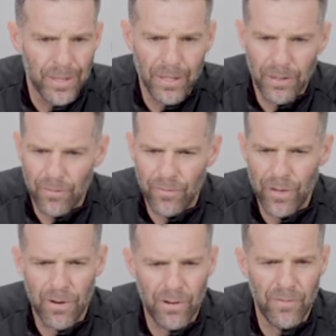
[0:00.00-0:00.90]

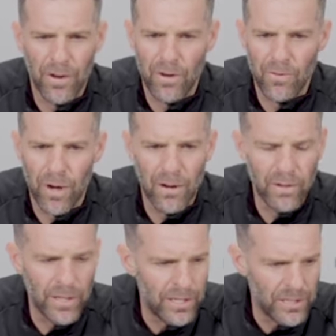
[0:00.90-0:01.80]
very, very
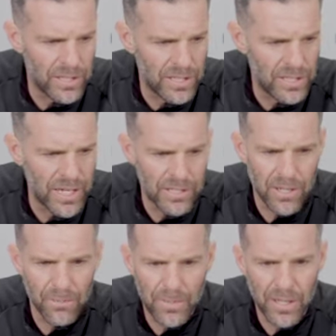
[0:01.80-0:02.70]
rarely does he say
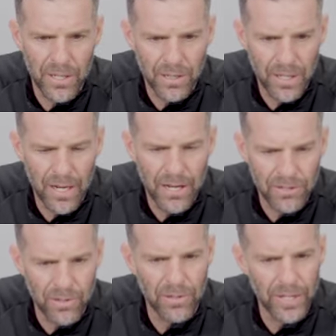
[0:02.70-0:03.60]
something and
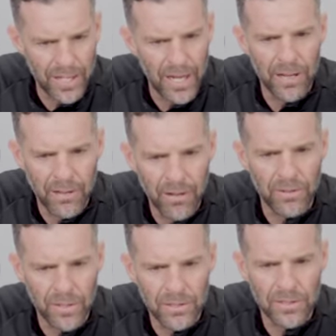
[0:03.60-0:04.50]
guys aren't like, yeah, no,
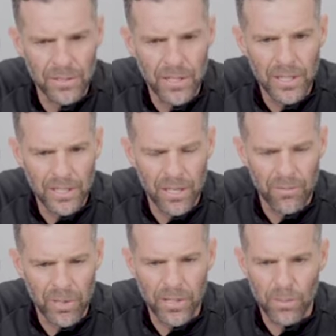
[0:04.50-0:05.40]
he's got a
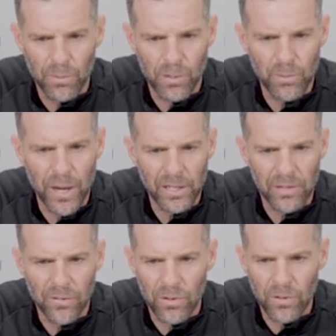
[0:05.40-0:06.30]
really good
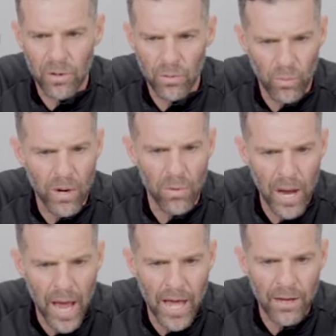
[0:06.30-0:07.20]
perspective on where we're
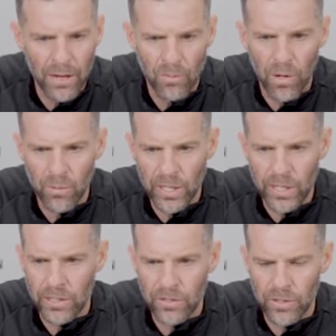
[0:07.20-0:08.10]
at and what we
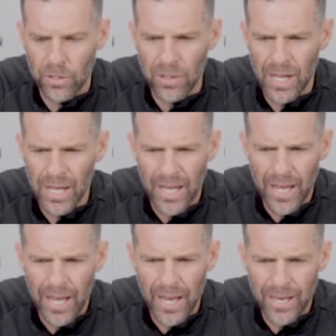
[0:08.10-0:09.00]
need to do.
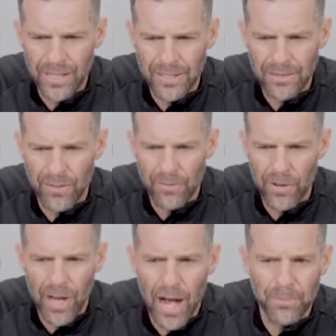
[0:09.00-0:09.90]
And he's a
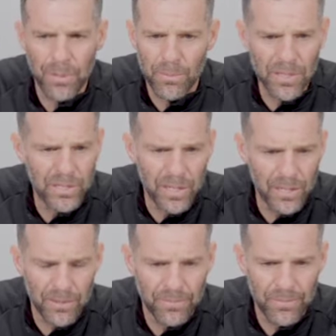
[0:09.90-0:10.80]
very optimistic